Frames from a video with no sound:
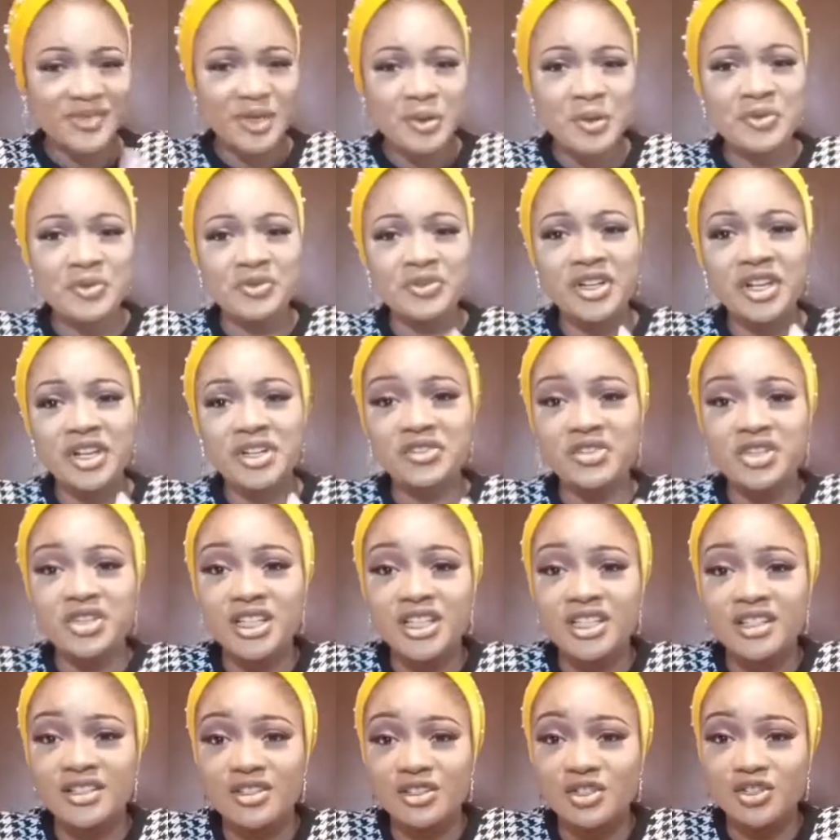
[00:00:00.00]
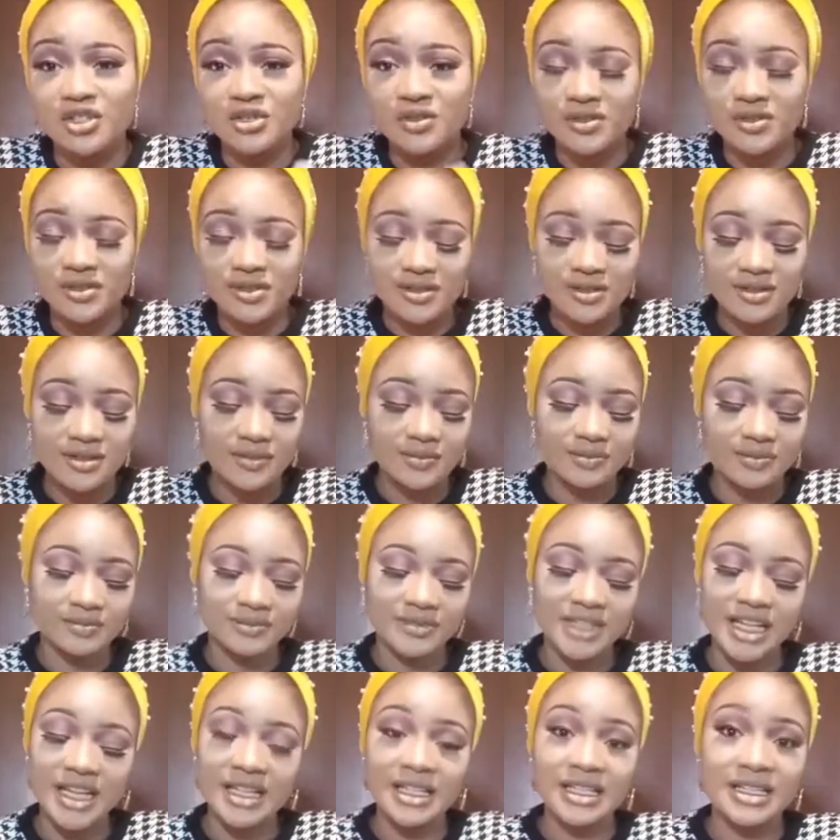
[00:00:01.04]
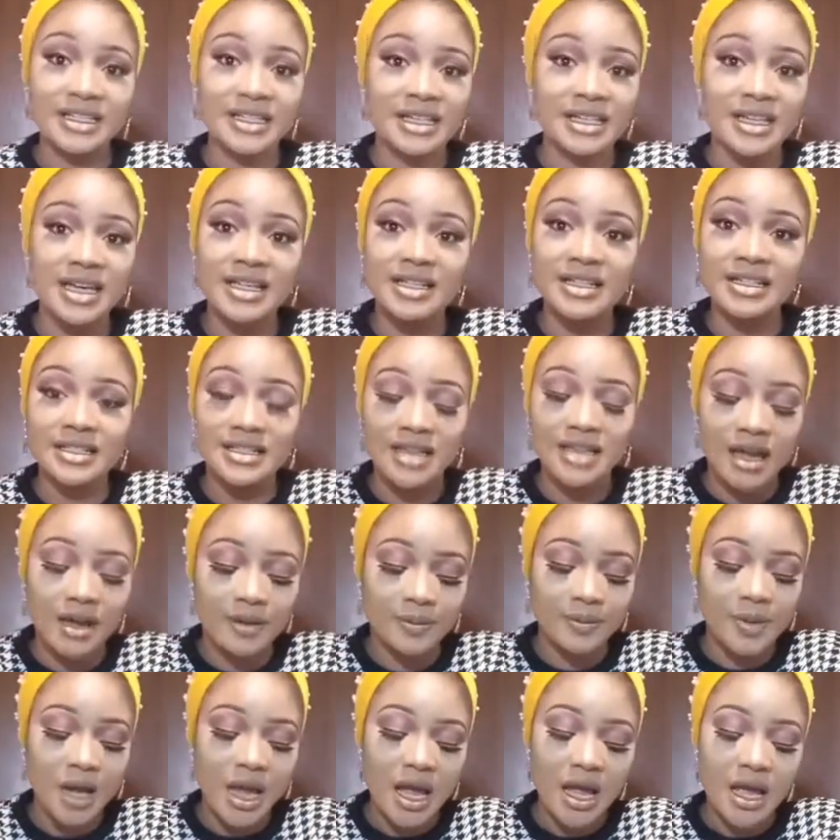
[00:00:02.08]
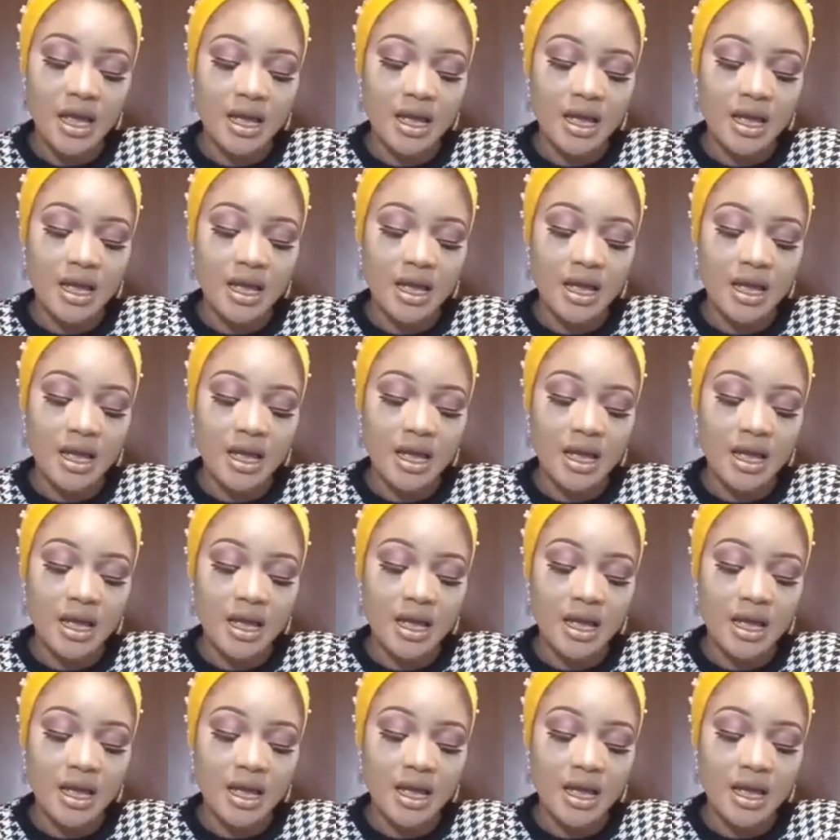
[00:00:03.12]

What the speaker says: My favorite drink is juice. Any day, anytime.